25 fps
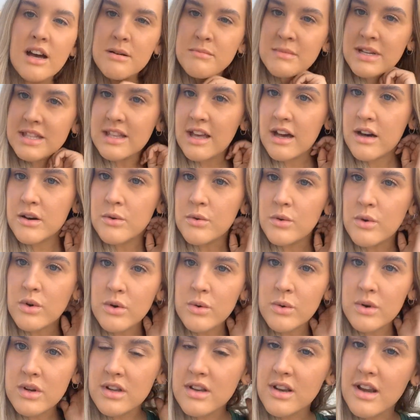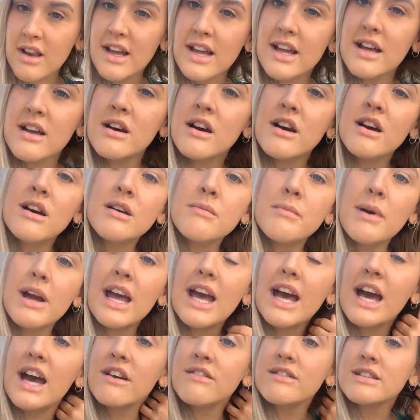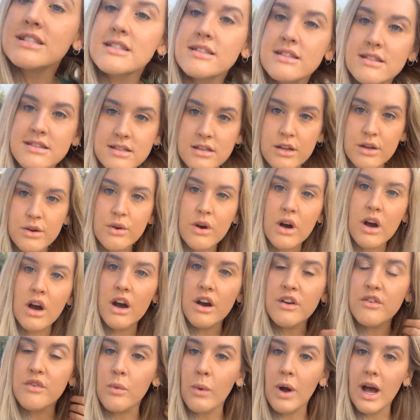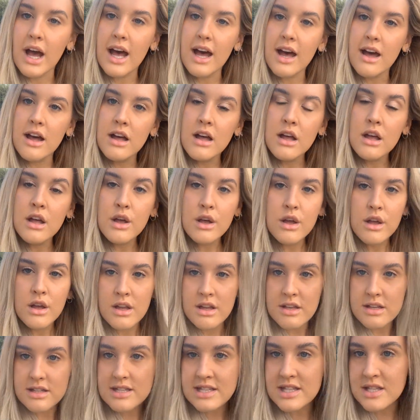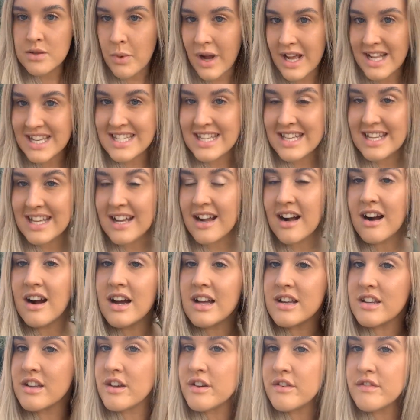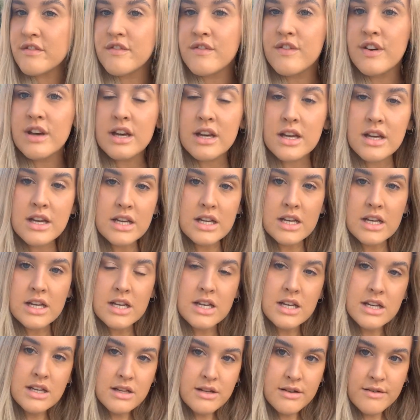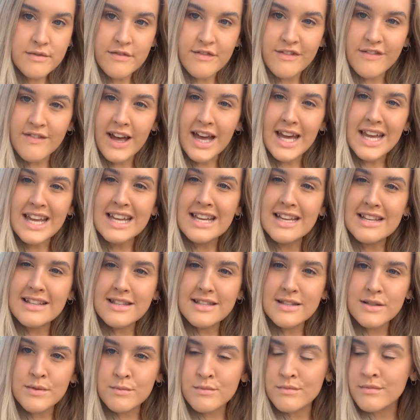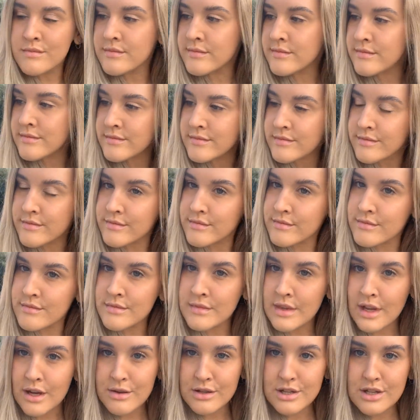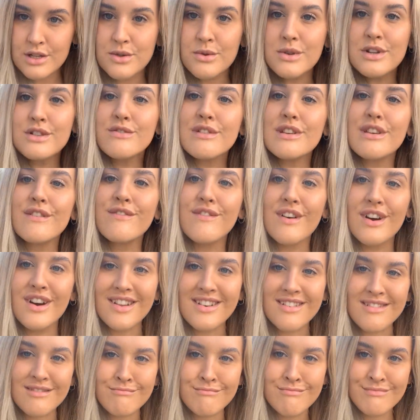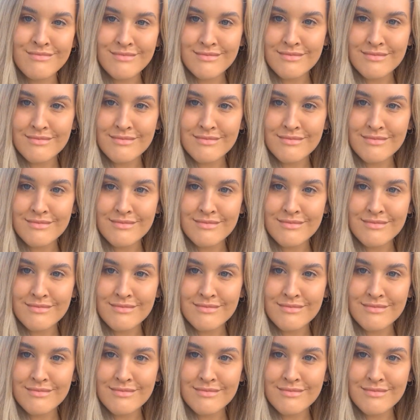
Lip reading: I'm in that awkward, like my hair is still half wet, sweaty kind of phase, which is always really fun.